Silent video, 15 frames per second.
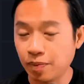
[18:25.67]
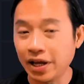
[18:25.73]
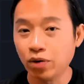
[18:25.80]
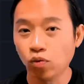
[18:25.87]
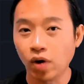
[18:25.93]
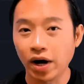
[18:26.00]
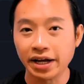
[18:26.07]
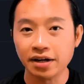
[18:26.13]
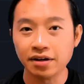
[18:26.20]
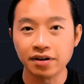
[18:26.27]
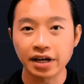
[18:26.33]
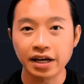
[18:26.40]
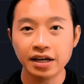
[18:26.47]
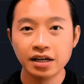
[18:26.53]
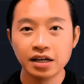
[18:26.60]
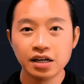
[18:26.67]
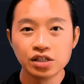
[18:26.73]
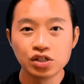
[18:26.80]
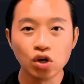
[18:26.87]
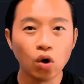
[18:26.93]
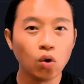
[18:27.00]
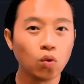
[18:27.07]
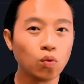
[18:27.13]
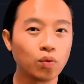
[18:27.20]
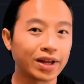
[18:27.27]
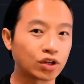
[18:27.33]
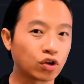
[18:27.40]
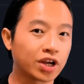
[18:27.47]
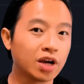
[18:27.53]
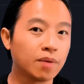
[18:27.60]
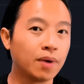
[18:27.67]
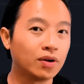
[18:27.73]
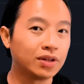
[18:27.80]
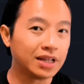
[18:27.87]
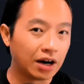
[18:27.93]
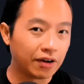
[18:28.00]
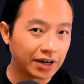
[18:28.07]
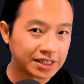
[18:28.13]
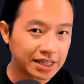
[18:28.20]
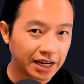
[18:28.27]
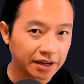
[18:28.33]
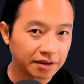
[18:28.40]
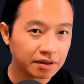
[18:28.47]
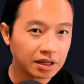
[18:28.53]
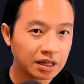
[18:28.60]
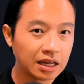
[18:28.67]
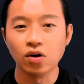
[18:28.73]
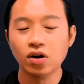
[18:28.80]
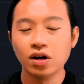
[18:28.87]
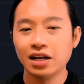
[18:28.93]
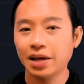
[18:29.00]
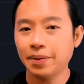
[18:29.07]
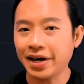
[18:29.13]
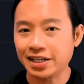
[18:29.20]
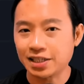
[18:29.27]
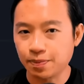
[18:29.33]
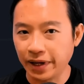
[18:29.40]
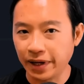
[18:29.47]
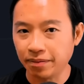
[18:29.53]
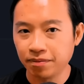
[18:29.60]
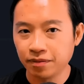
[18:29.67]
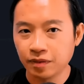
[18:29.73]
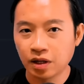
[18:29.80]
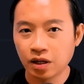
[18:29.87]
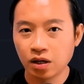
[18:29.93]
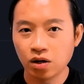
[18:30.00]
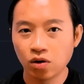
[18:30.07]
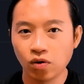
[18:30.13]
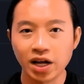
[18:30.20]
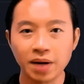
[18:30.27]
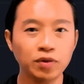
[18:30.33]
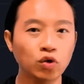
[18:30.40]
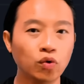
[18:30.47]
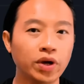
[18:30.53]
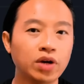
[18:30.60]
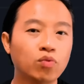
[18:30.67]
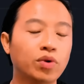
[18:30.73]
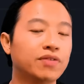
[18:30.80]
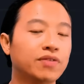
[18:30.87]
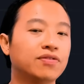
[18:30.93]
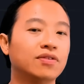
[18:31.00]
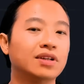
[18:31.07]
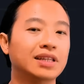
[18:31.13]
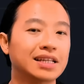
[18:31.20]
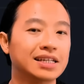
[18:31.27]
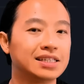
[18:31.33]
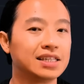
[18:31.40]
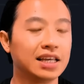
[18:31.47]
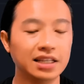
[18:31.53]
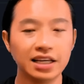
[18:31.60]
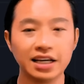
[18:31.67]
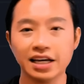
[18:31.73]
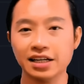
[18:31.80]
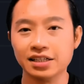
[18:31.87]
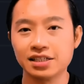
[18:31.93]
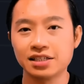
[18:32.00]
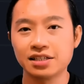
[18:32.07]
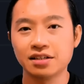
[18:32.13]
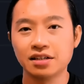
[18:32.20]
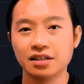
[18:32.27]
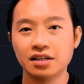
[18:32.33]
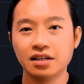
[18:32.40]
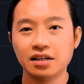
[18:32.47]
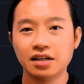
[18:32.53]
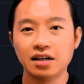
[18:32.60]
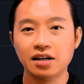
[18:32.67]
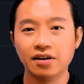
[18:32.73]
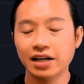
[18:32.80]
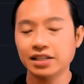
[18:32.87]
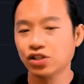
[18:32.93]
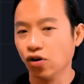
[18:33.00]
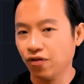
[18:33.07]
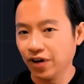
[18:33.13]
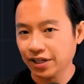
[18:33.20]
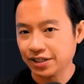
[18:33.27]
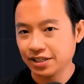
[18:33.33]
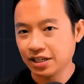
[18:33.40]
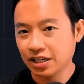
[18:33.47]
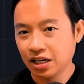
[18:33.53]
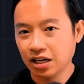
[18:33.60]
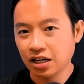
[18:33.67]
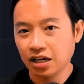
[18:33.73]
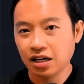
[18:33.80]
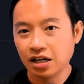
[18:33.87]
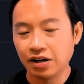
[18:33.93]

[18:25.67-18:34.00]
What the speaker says: I'll explain why. Okay, so we are talking about the RSI. So let me explain what I'm doing with these indicators. Right, so first,